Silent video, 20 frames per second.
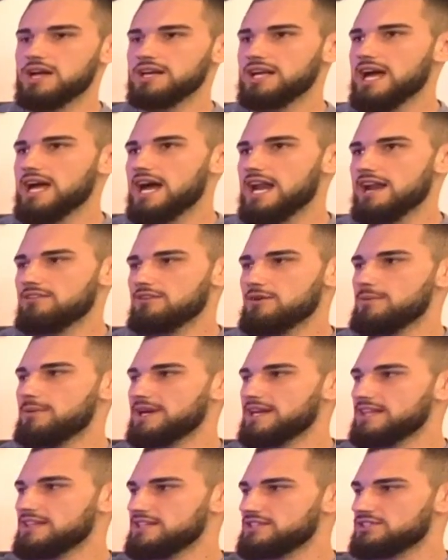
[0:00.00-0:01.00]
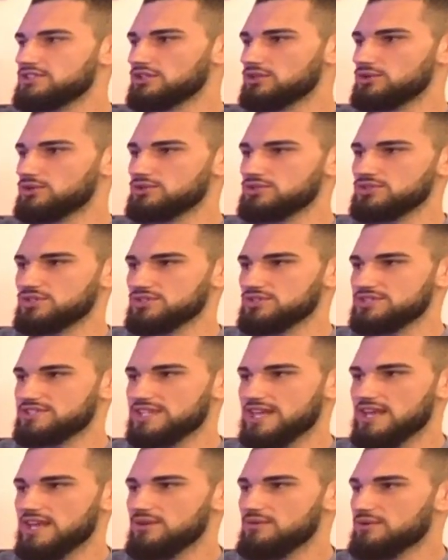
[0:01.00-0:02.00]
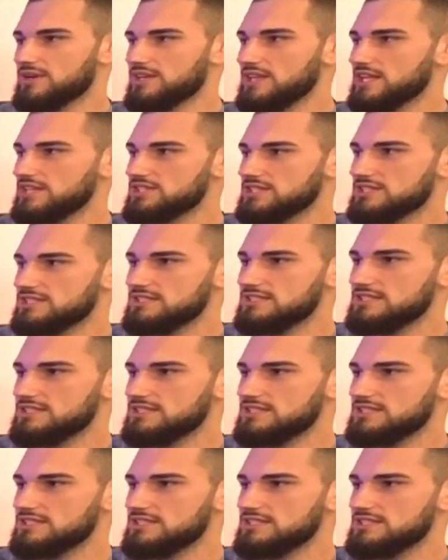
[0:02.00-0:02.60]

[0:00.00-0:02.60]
got everybody in this delusional state where they just